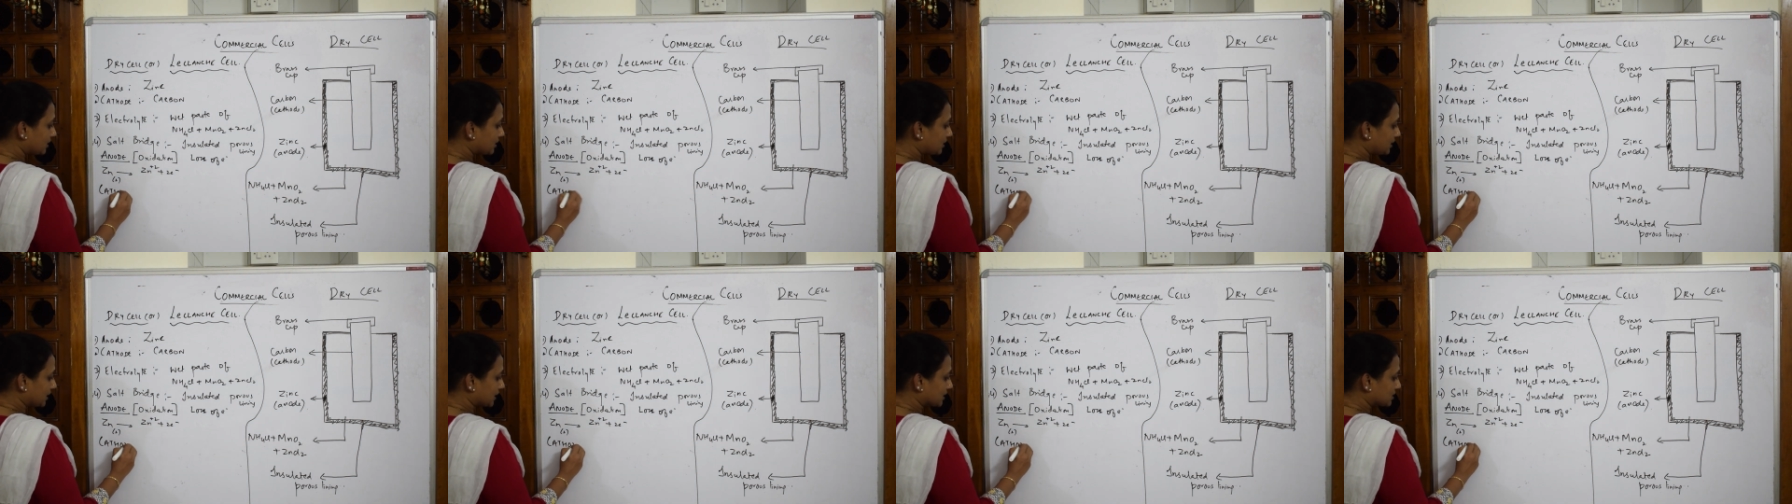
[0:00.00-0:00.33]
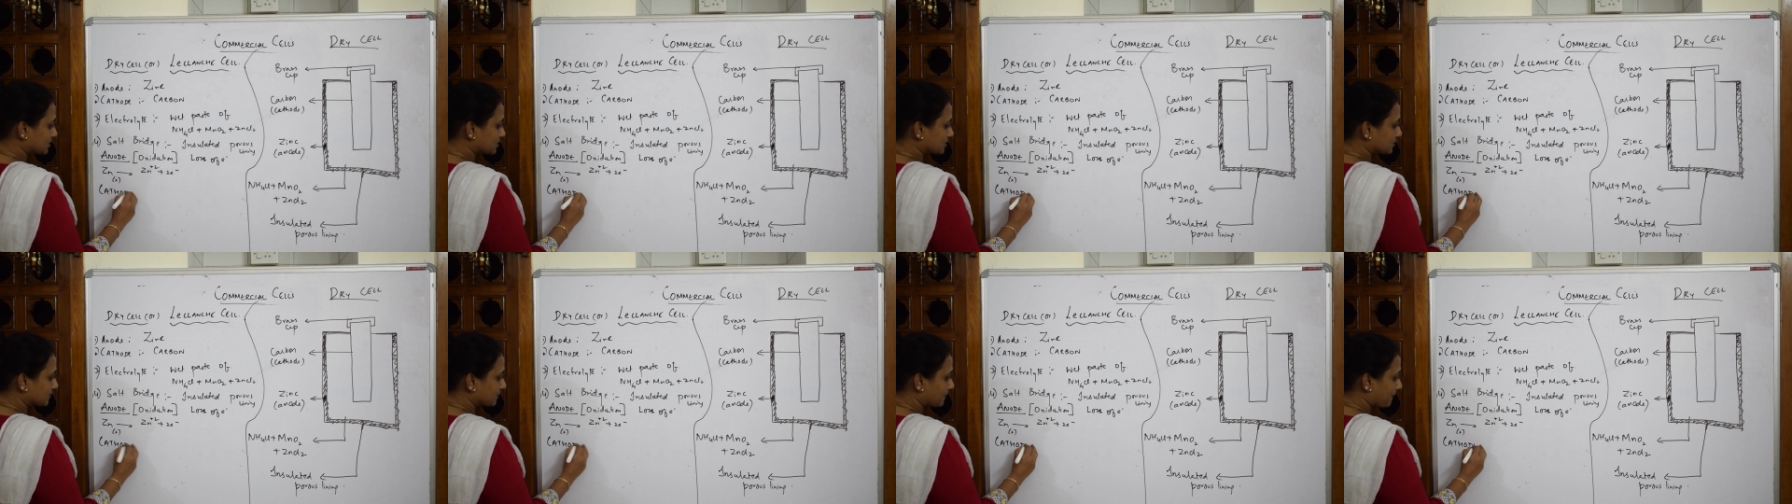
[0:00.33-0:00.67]

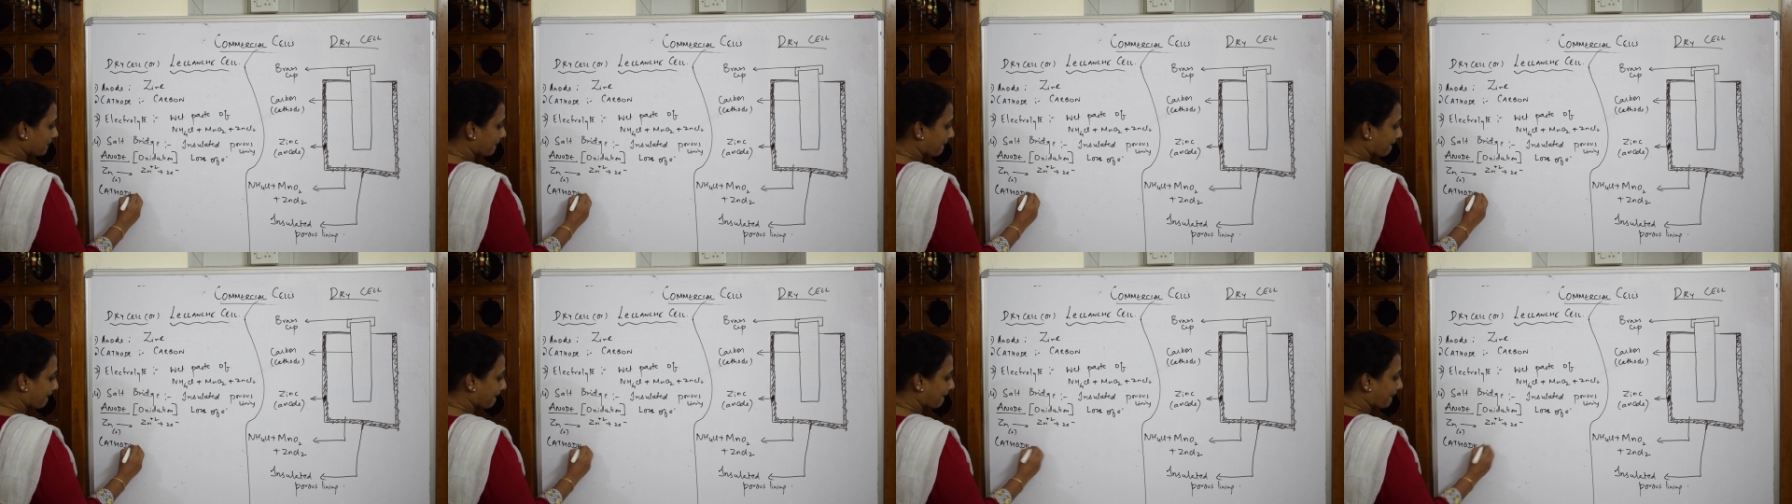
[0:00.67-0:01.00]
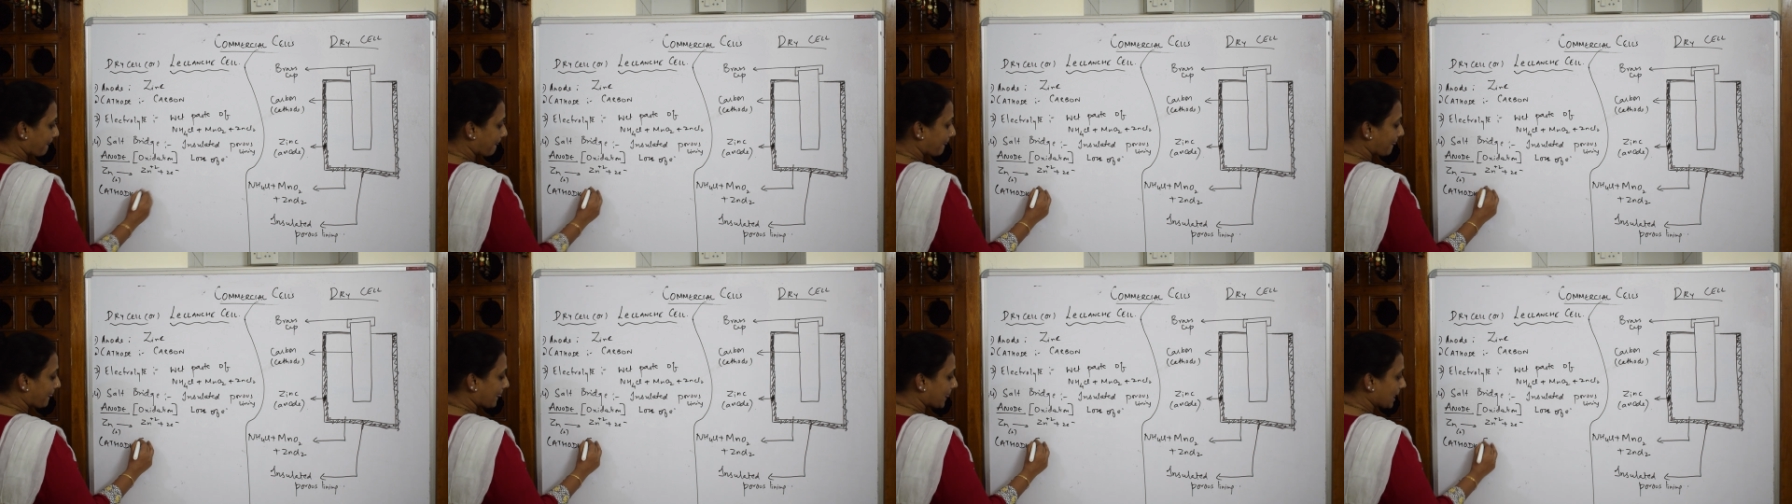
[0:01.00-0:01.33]
reaction.
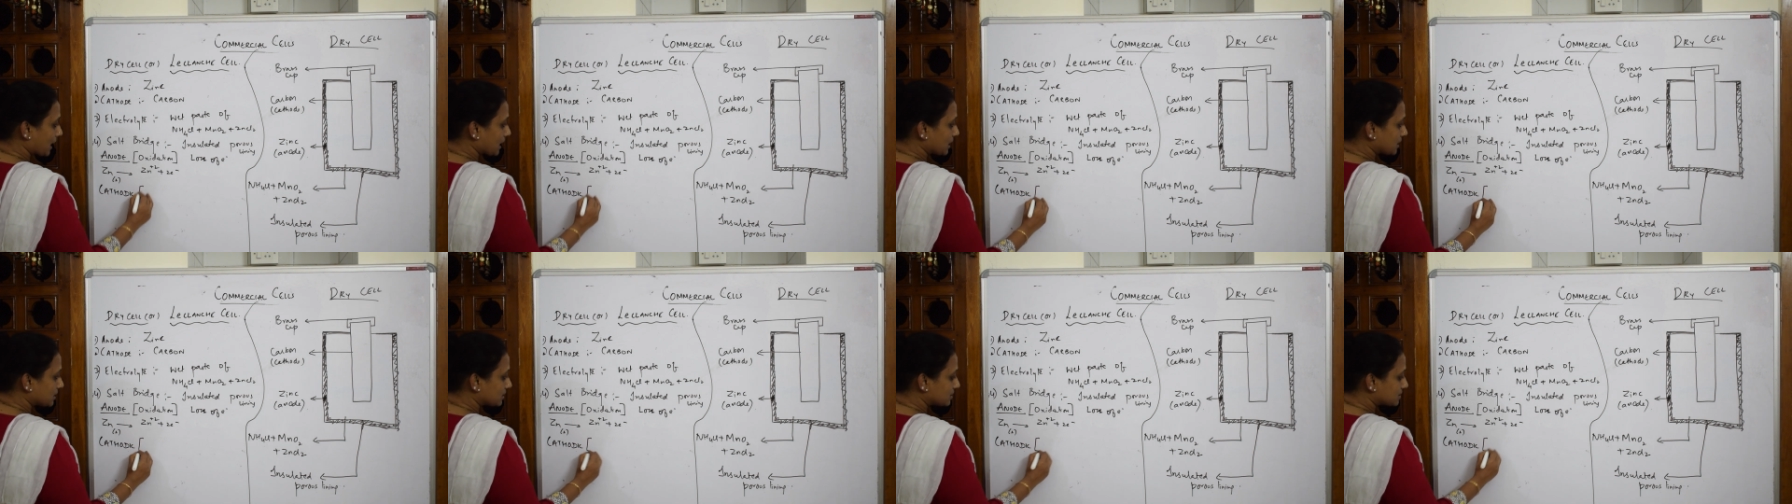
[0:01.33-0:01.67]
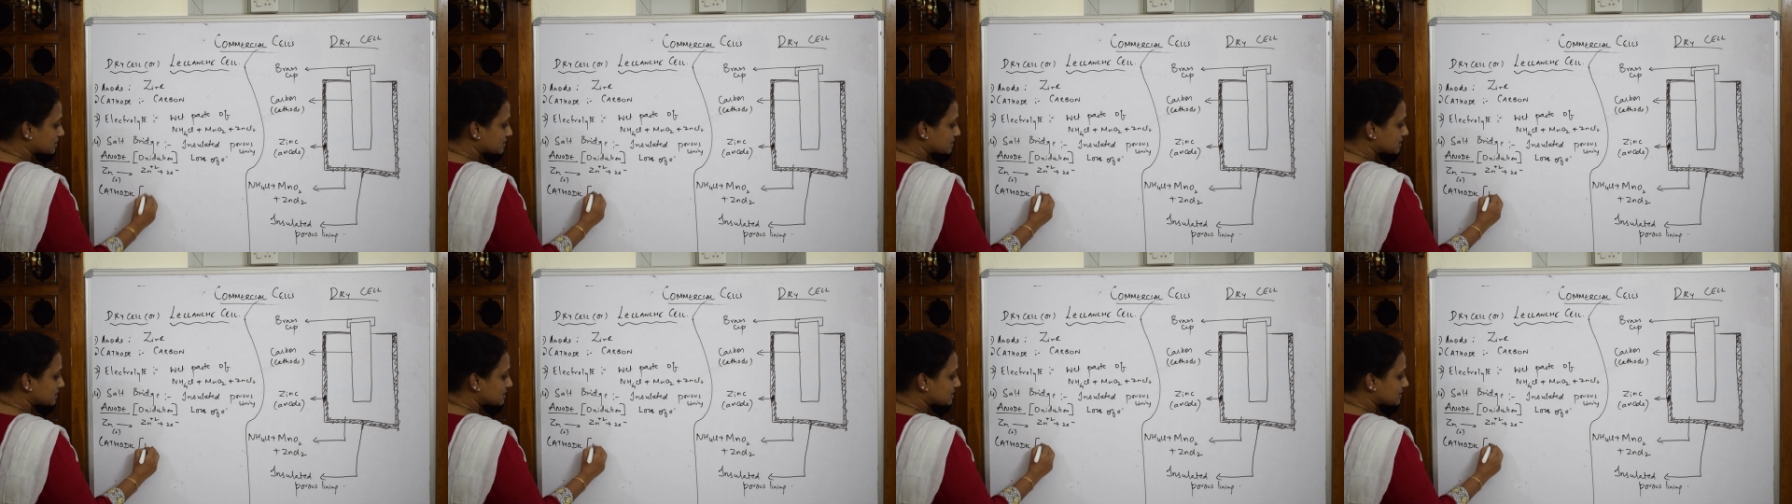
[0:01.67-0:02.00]

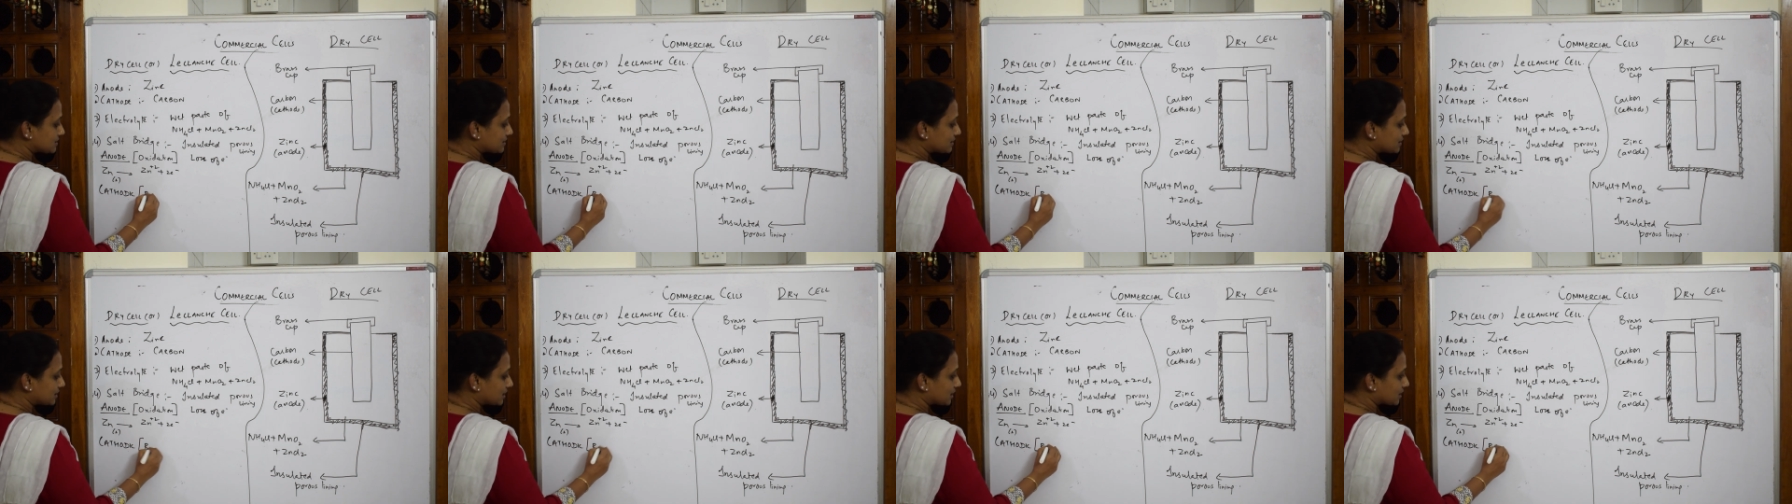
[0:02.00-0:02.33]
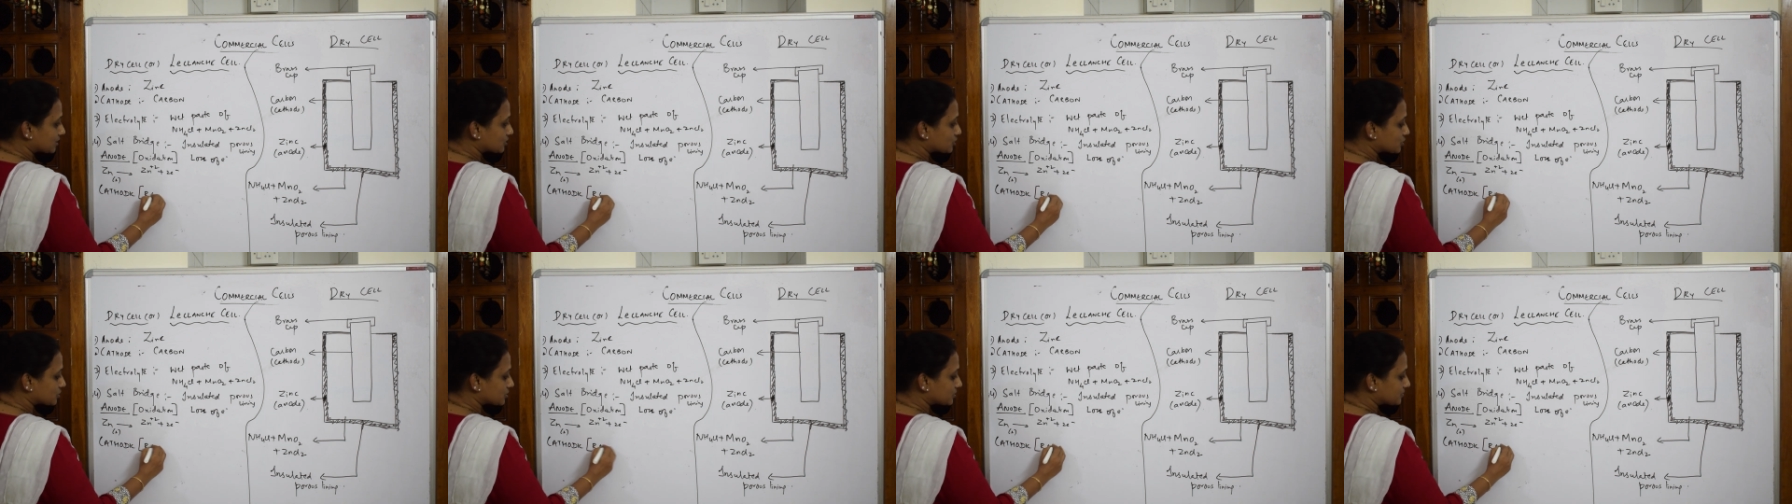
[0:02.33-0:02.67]
This is
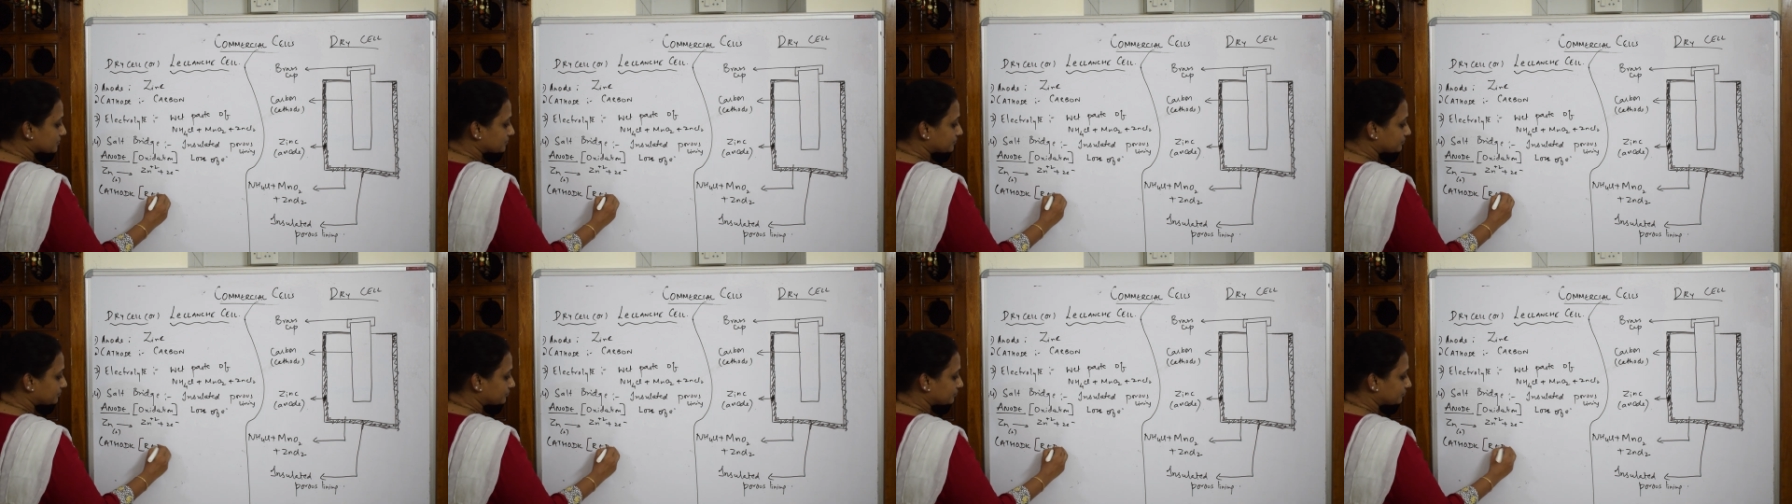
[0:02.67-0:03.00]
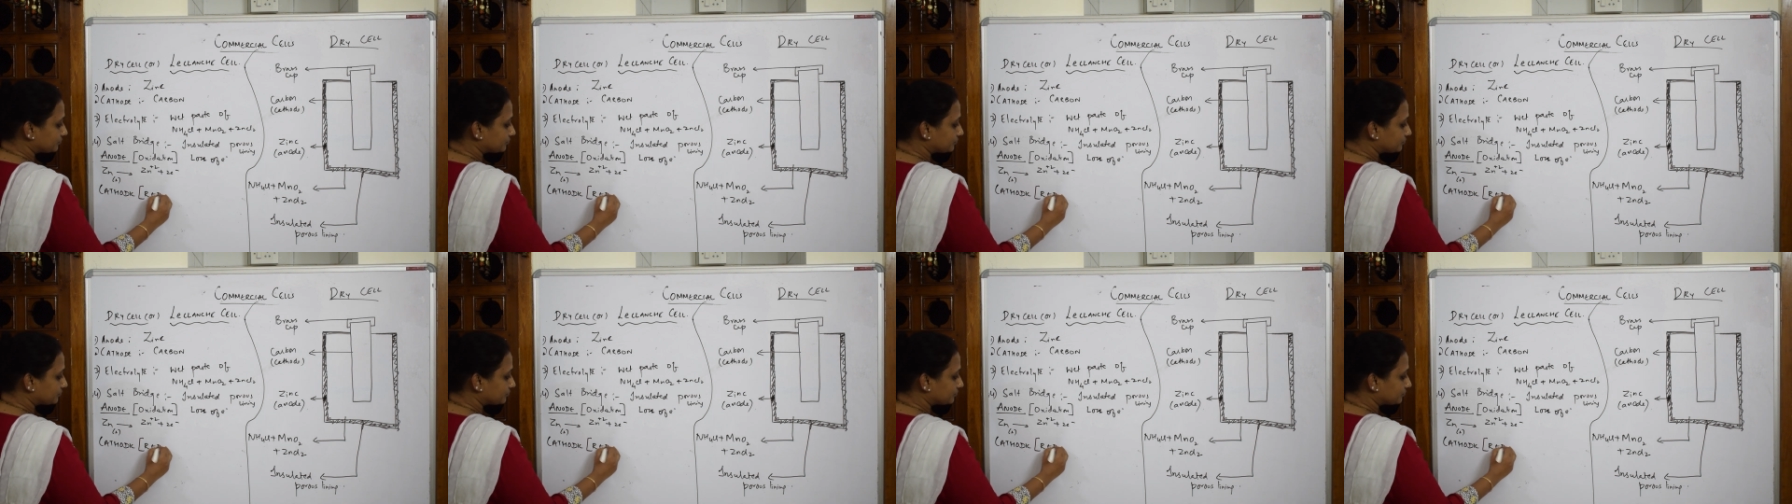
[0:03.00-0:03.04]
reduction.